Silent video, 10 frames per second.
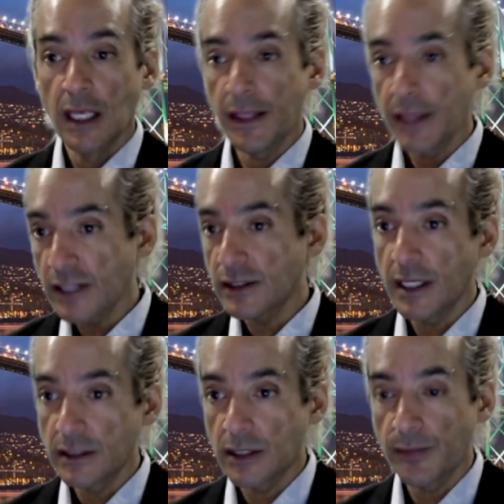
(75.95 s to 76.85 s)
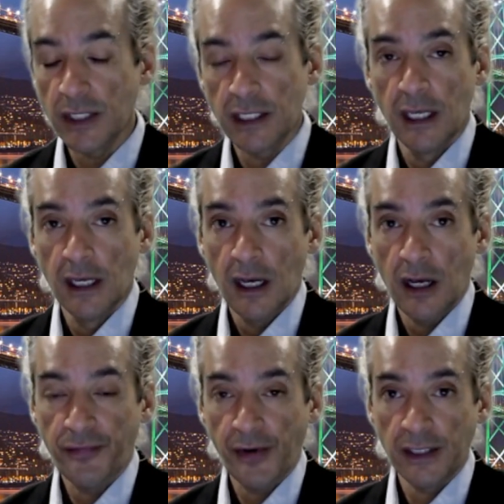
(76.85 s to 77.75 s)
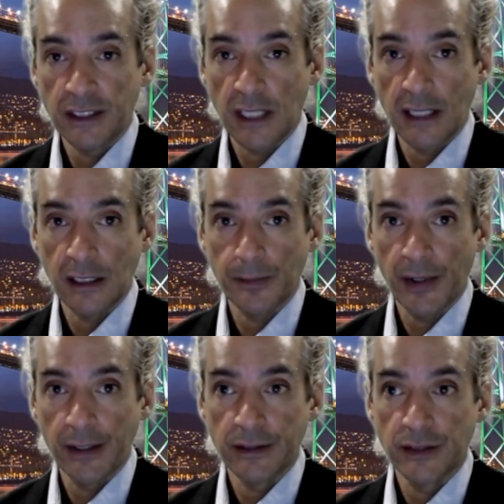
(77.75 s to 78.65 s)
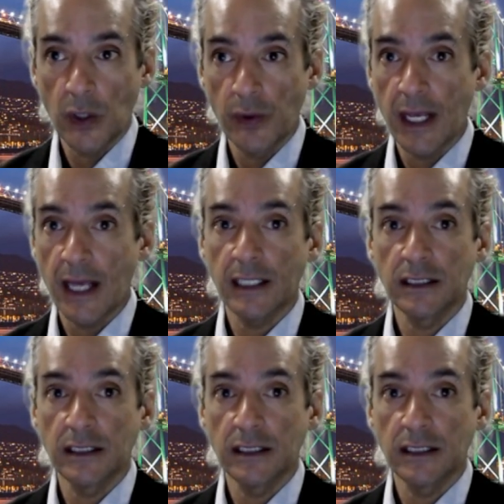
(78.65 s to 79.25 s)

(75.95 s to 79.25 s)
And that tends to be a fairly psychic part of the zodiac.